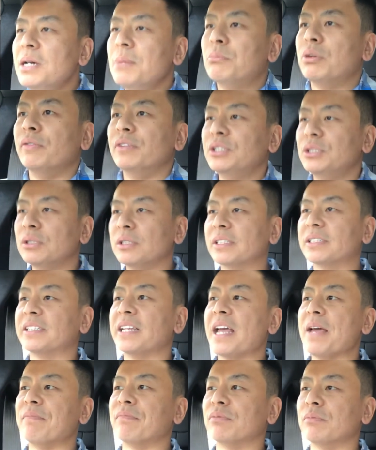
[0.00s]
provisional
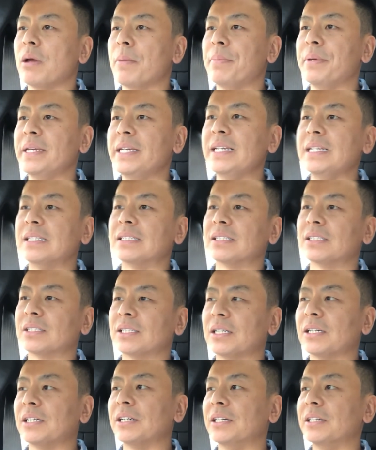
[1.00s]
exam for my Ps,
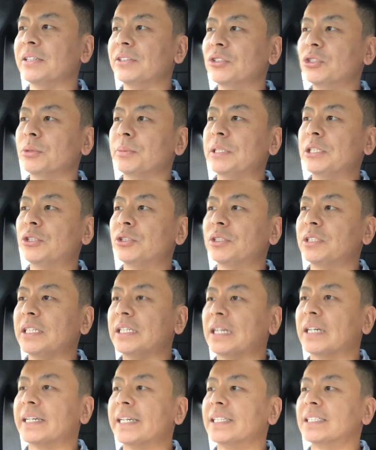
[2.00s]
so this will be
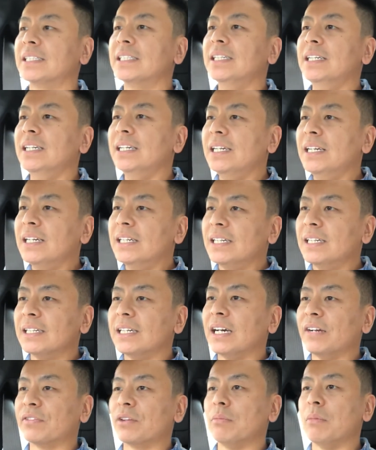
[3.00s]
interesting. I guess
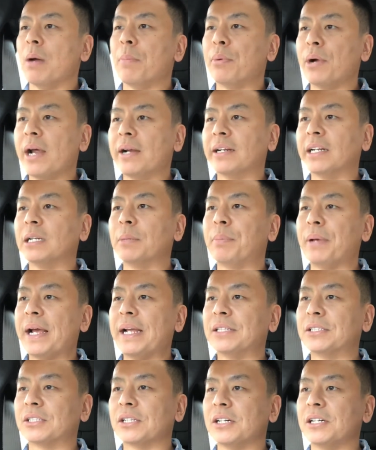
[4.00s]
I've got my brown
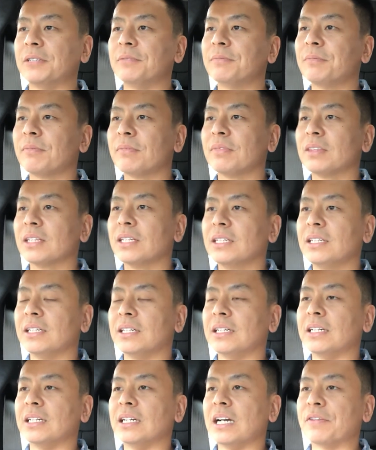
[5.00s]
underpants on.
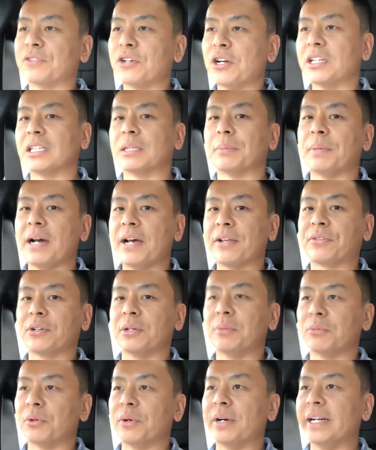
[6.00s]
I've gone to the
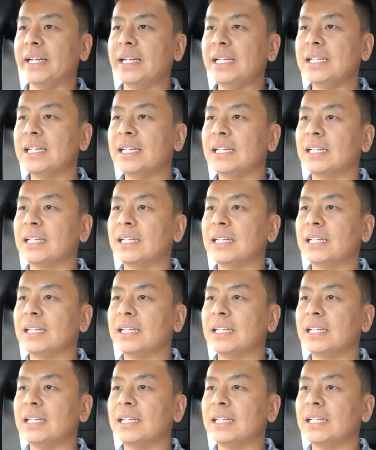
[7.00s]
bathroom already,